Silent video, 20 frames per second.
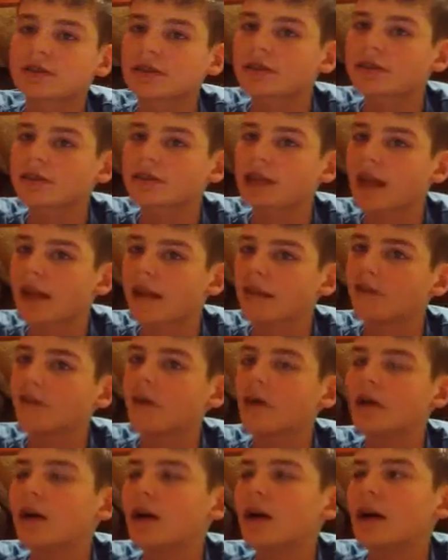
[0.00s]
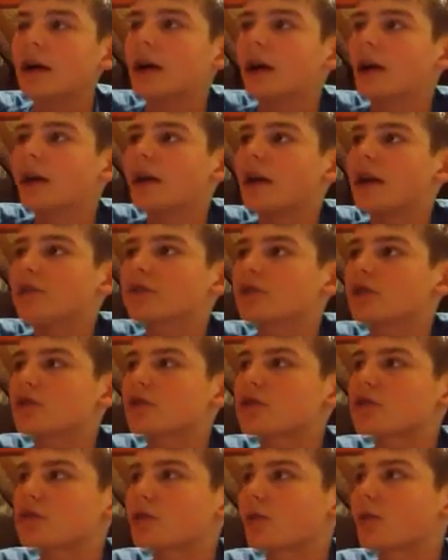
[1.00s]
successful. And that was
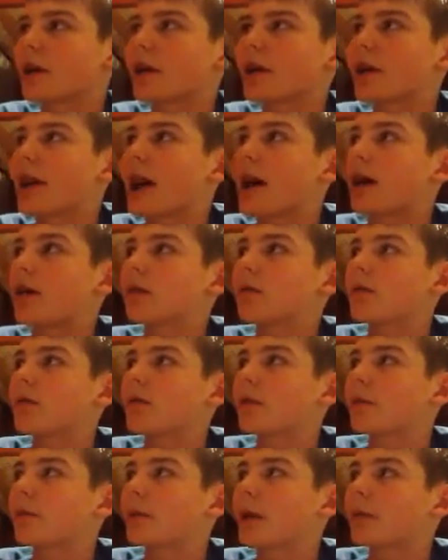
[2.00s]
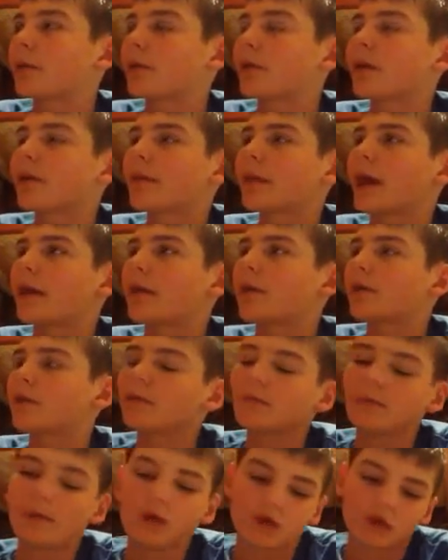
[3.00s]
also where I got probably one of my
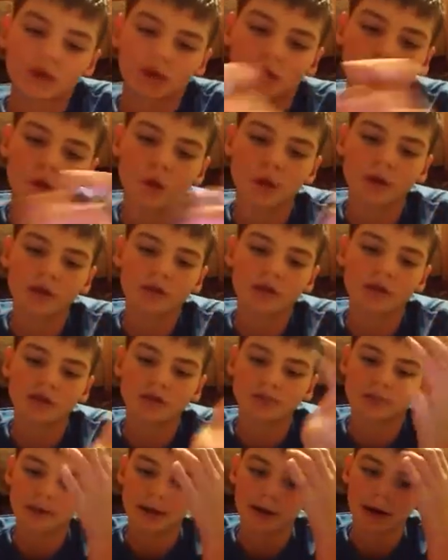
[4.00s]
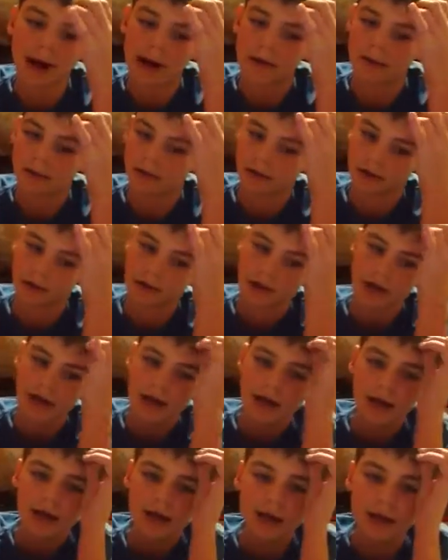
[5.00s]
most loyal subscribers.
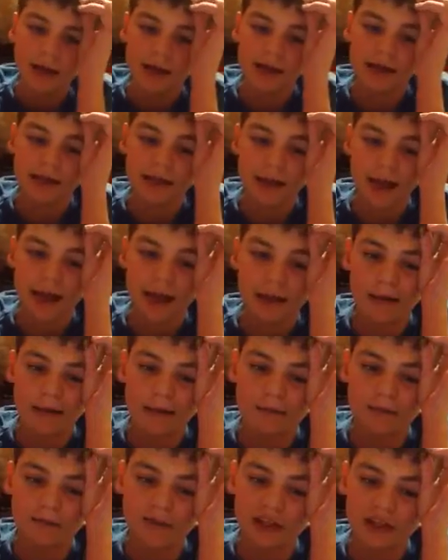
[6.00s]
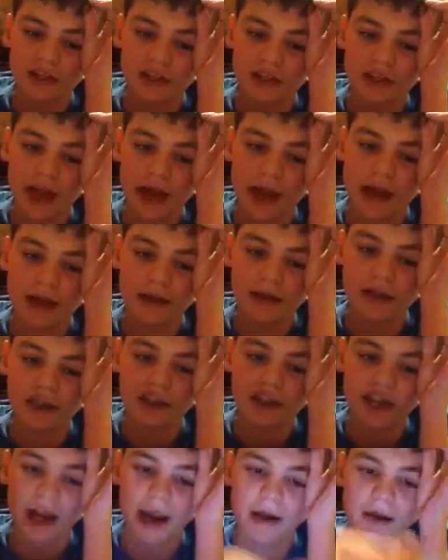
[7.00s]
His
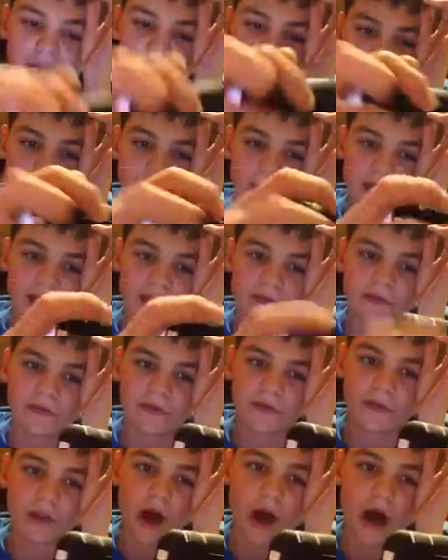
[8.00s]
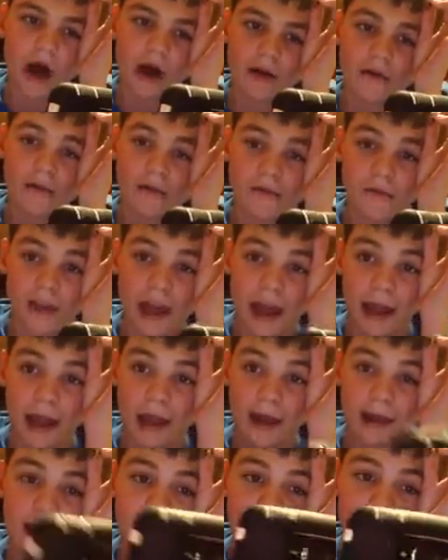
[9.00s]
channel's name is Vlog
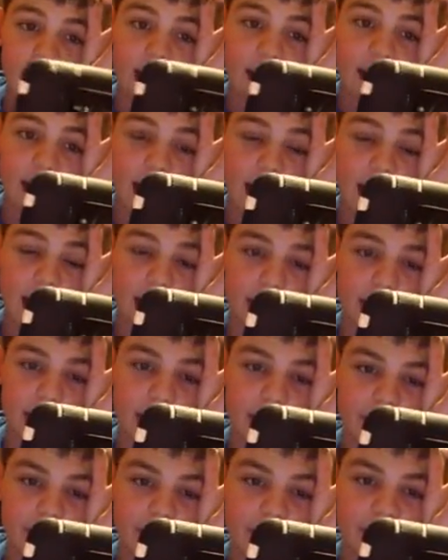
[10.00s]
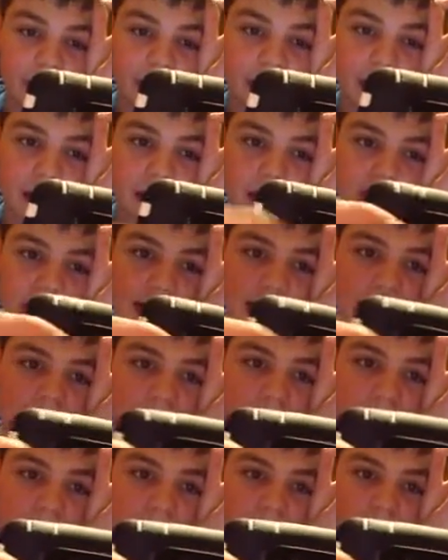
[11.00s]
Fan. And this
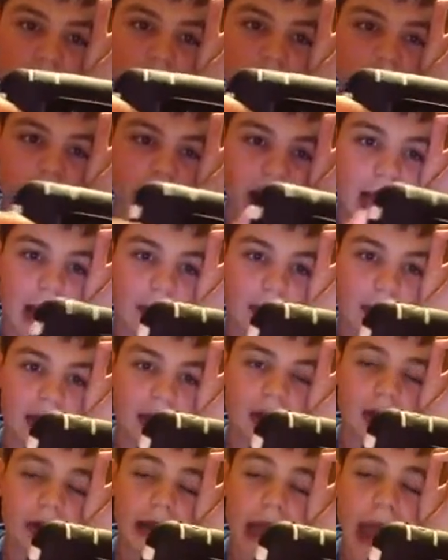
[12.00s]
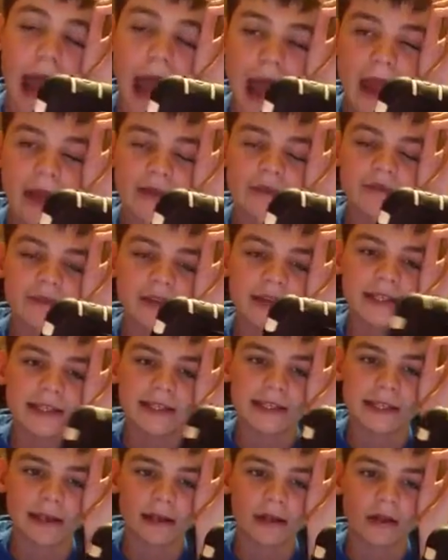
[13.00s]
guy has probably commented on every
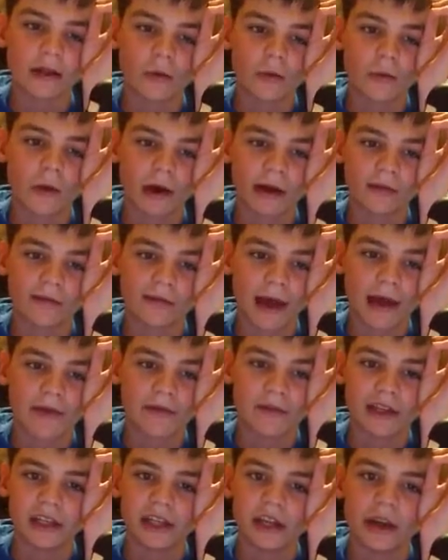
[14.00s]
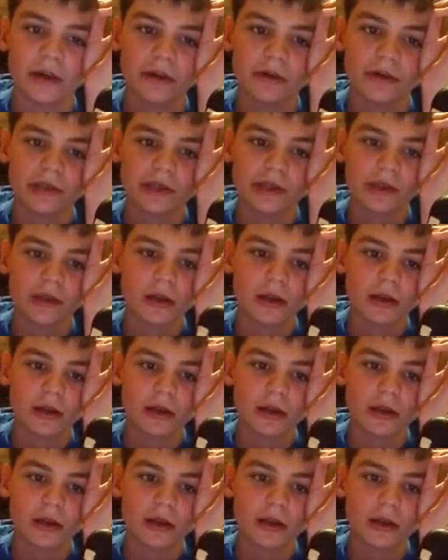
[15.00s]
single one of my videos